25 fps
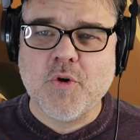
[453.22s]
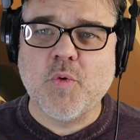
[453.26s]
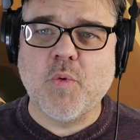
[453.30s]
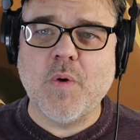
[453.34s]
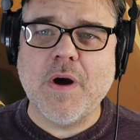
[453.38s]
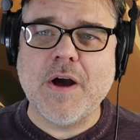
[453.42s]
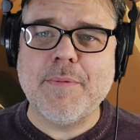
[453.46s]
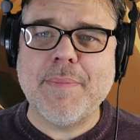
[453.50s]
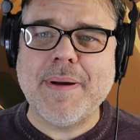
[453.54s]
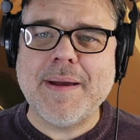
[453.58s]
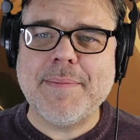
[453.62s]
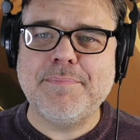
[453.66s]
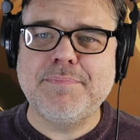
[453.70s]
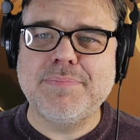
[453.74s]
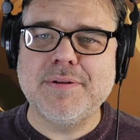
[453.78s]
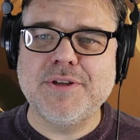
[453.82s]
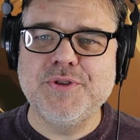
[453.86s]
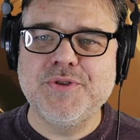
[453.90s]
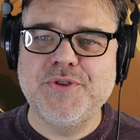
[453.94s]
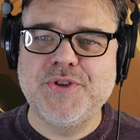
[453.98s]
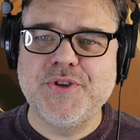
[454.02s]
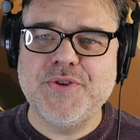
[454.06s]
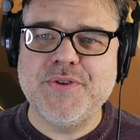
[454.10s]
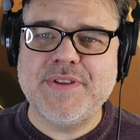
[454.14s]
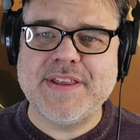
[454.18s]
Wow, my
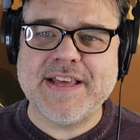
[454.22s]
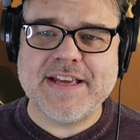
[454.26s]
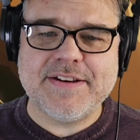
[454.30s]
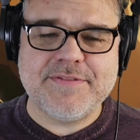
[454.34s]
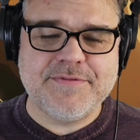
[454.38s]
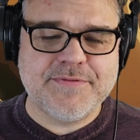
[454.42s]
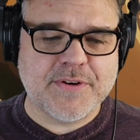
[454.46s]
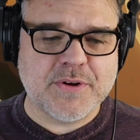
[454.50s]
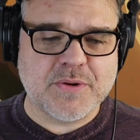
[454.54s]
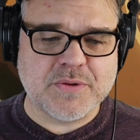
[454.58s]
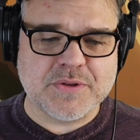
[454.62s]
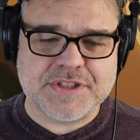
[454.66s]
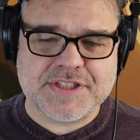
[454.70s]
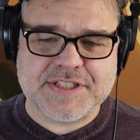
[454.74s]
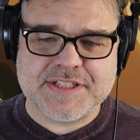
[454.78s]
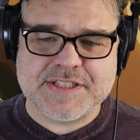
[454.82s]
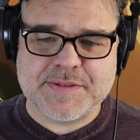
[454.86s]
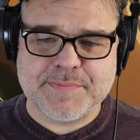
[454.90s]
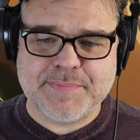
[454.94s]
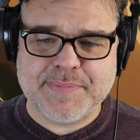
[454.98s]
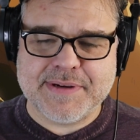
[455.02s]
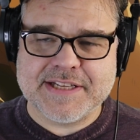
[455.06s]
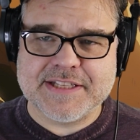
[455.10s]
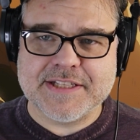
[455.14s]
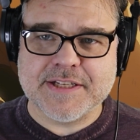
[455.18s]
Bluetooth headphones
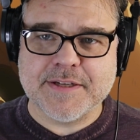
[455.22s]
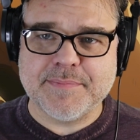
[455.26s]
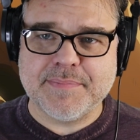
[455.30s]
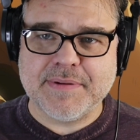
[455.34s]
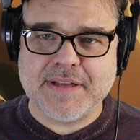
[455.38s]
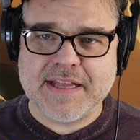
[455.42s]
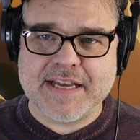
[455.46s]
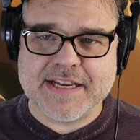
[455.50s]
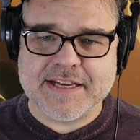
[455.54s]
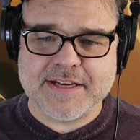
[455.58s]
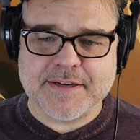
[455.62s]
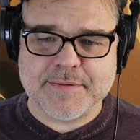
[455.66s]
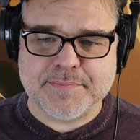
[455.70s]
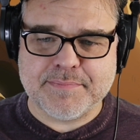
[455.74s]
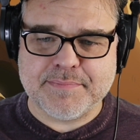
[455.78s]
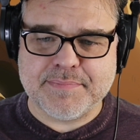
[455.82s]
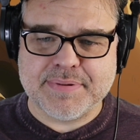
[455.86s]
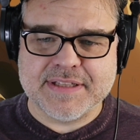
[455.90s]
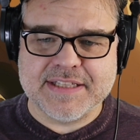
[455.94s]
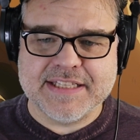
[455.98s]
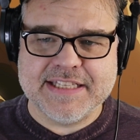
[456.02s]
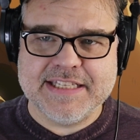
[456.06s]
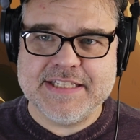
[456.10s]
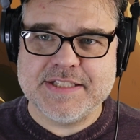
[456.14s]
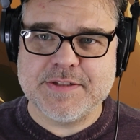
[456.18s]
just picked up like a
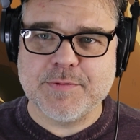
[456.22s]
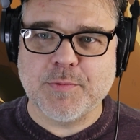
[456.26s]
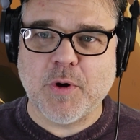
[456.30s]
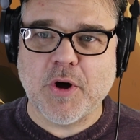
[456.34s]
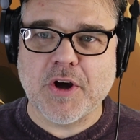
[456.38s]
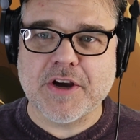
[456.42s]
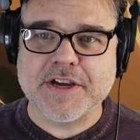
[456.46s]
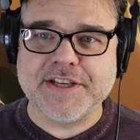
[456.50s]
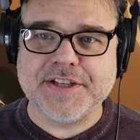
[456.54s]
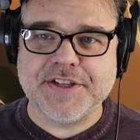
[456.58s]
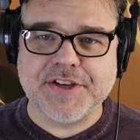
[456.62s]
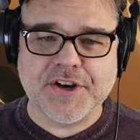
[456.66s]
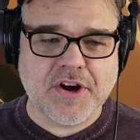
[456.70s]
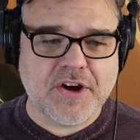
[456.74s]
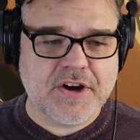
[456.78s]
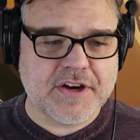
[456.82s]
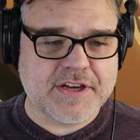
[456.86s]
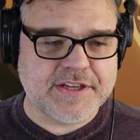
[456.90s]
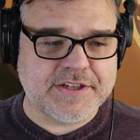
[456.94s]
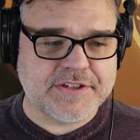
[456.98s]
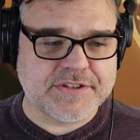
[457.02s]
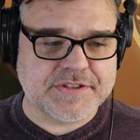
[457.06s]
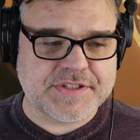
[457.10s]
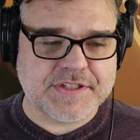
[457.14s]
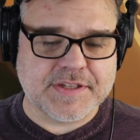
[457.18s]
police
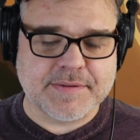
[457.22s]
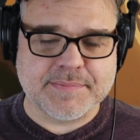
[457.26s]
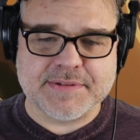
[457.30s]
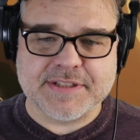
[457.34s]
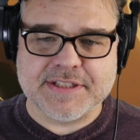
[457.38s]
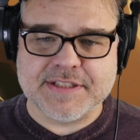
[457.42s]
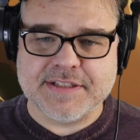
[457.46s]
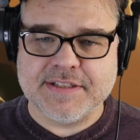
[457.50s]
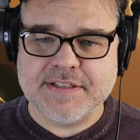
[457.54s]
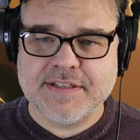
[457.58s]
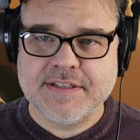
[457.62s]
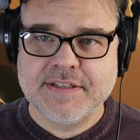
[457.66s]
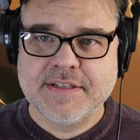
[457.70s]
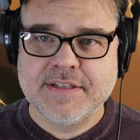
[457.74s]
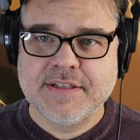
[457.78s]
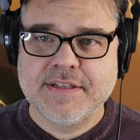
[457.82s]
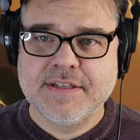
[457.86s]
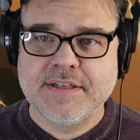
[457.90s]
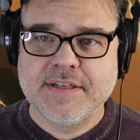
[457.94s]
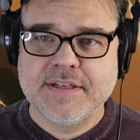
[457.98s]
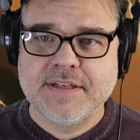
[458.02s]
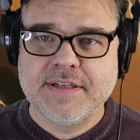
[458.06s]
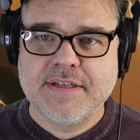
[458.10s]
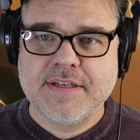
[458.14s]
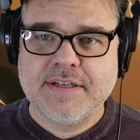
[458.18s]
walkie-talkie or something.
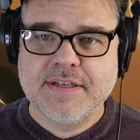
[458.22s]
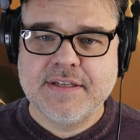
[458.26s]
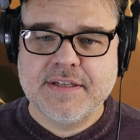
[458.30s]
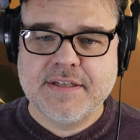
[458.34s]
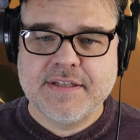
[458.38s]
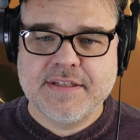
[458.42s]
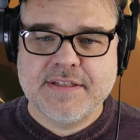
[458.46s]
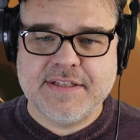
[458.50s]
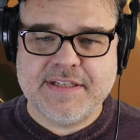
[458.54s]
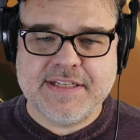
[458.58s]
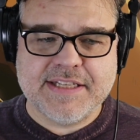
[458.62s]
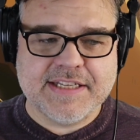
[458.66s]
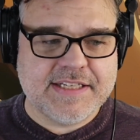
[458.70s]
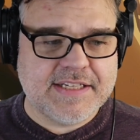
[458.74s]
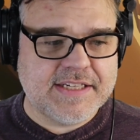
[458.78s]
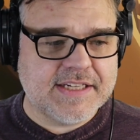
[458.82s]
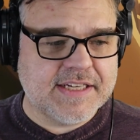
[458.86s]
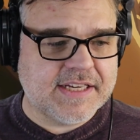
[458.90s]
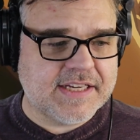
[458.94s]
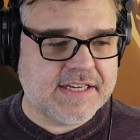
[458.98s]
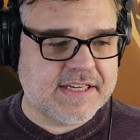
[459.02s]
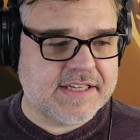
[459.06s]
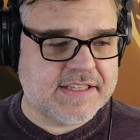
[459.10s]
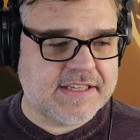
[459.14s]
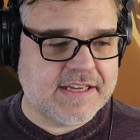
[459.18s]

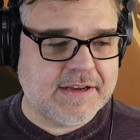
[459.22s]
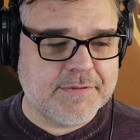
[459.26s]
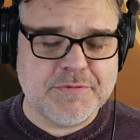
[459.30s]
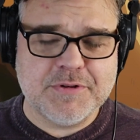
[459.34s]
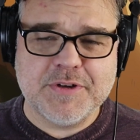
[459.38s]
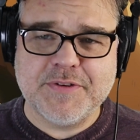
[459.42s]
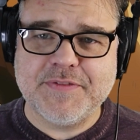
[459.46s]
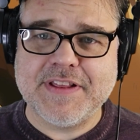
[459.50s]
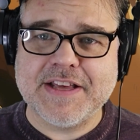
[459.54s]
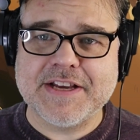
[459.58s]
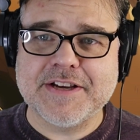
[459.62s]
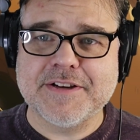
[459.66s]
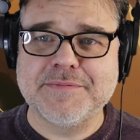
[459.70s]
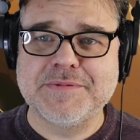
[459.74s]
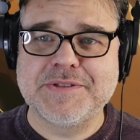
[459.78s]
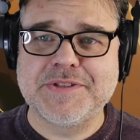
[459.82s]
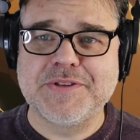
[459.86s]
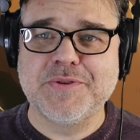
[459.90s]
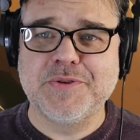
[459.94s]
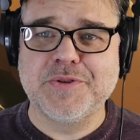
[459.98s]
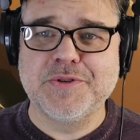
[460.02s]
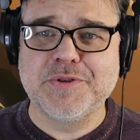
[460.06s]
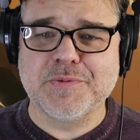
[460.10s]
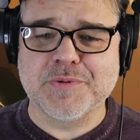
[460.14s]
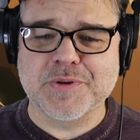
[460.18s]
I wonder if that comes
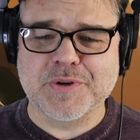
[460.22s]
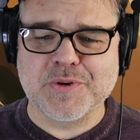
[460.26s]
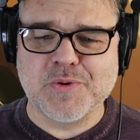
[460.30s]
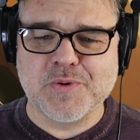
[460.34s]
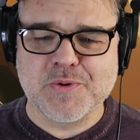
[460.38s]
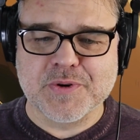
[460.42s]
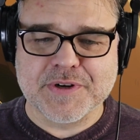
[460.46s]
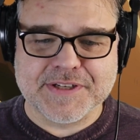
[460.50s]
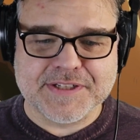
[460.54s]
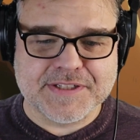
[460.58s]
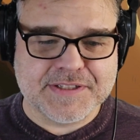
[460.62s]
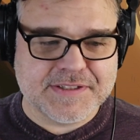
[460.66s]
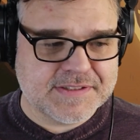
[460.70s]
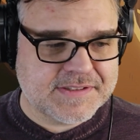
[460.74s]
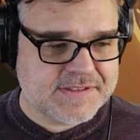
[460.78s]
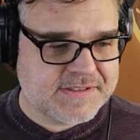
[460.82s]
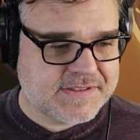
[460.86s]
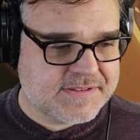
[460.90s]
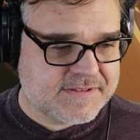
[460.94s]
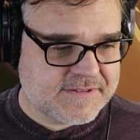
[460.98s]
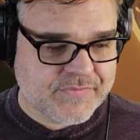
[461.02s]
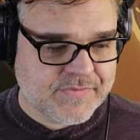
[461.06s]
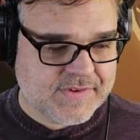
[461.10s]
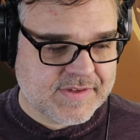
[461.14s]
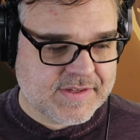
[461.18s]
through in the recording.
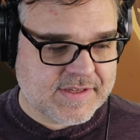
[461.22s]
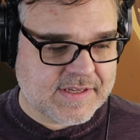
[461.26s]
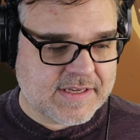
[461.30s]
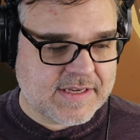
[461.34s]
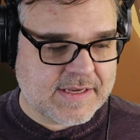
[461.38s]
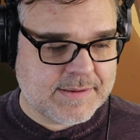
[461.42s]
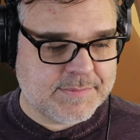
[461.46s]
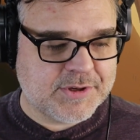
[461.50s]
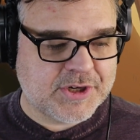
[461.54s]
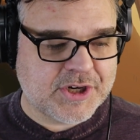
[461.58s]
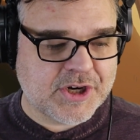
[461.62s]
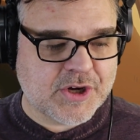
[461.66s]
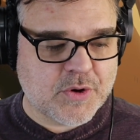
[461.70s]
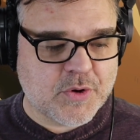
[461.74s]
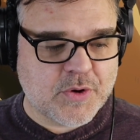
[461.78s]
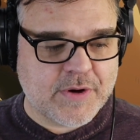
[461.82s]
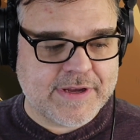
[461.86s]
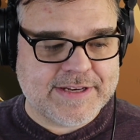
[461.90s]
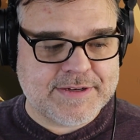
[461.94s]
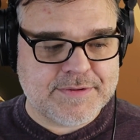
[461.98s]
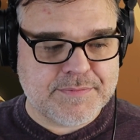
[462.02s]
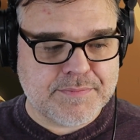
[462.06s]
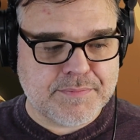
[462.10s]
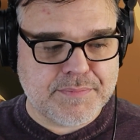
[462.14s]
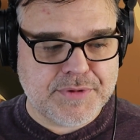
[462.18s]
I'm going to go
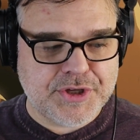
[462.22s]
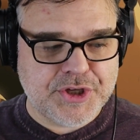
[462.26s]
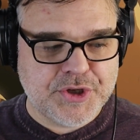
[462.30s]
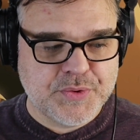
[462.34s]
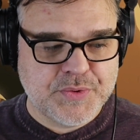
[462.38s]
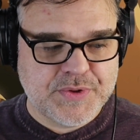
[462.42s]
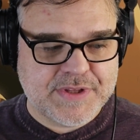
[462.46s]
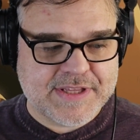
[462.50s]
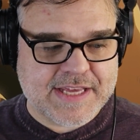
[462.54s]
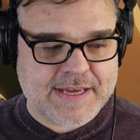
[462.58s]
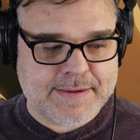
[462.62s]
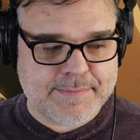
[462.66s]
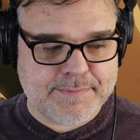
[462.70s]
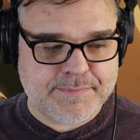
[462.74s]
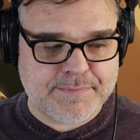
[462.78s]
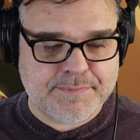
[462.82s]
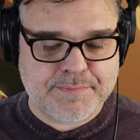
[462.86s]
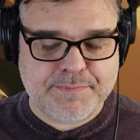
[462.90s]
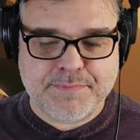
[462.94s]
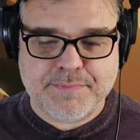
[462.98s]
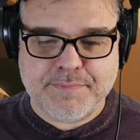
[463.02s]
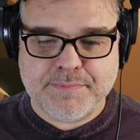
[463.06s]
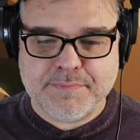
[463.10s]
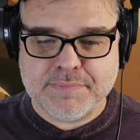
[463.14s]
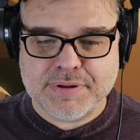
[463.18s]
ahead and mute that
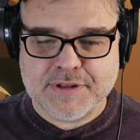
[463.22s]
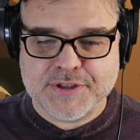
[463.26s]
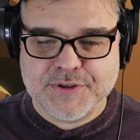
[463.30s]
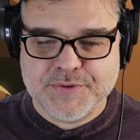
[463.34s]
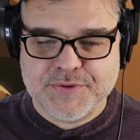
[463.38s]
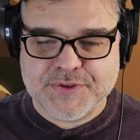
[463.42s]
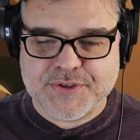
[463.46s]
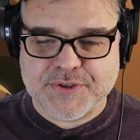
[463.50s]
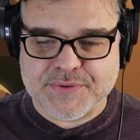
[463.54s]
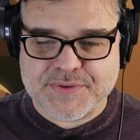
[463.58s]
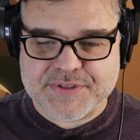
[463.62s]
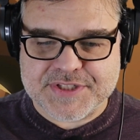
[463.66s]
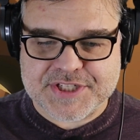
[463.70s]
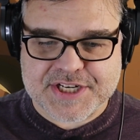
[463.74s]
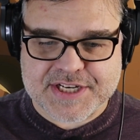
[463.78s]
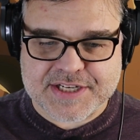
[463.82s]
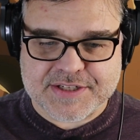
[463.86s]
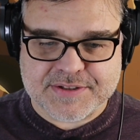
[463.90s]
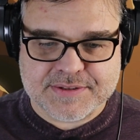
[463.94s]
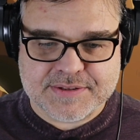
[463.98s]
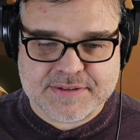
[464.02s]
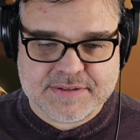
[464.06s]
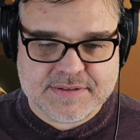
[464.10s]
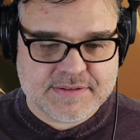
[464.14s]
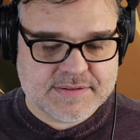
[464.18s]
Bluetooth
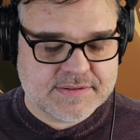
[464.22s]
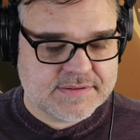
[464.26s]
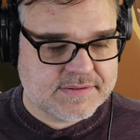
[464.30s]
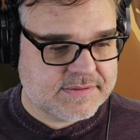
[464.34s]
channel.